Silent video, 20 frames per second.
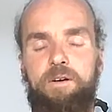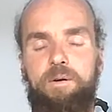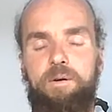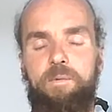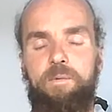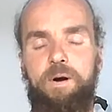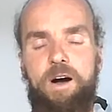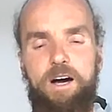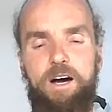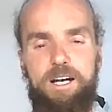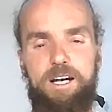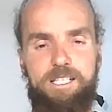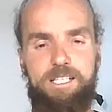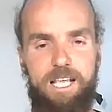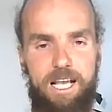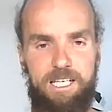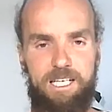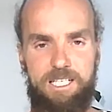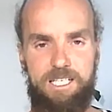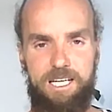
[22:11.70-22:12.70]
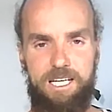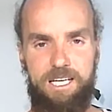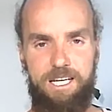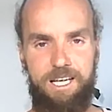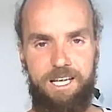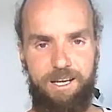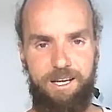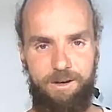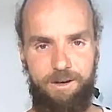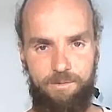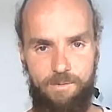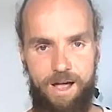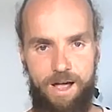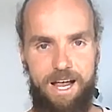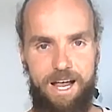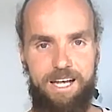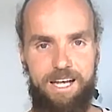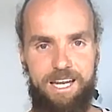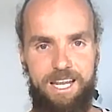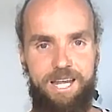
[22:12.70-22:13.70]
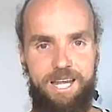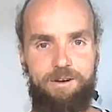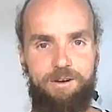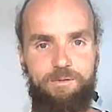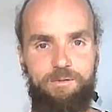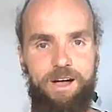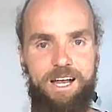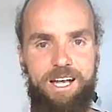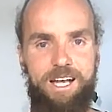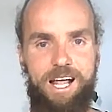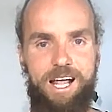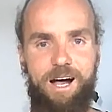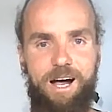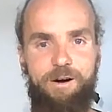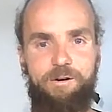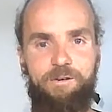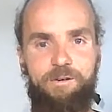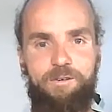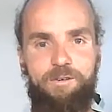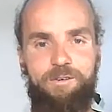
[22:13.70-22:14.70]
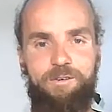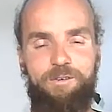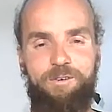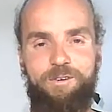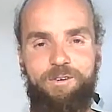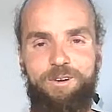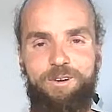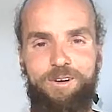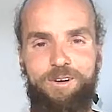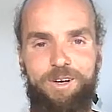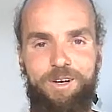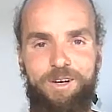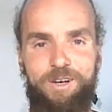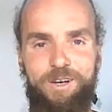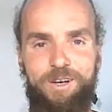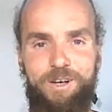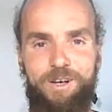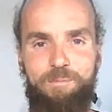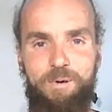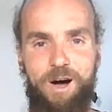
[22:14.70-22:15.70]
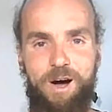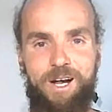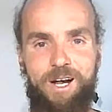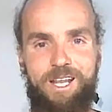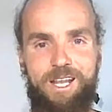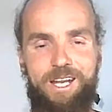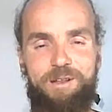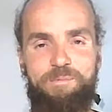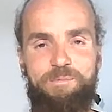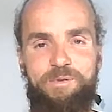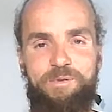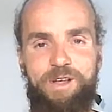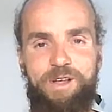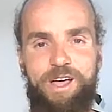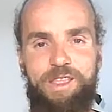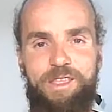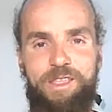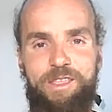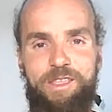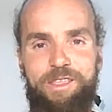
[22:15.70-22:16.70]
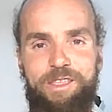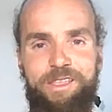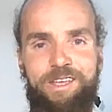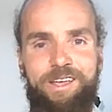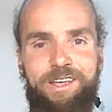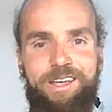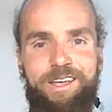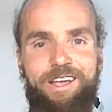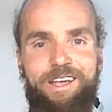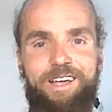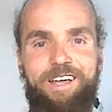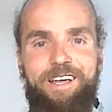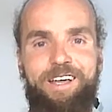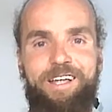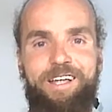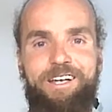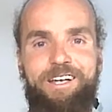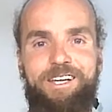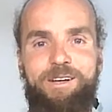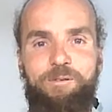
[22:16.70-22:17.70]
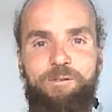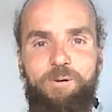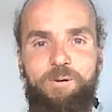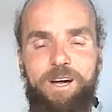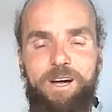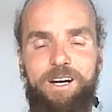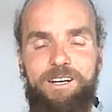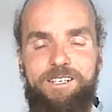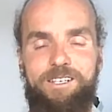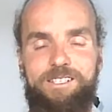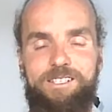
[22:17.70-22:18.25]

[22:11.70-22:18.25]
What is actually right here, right now? The body, the breath, the awareness.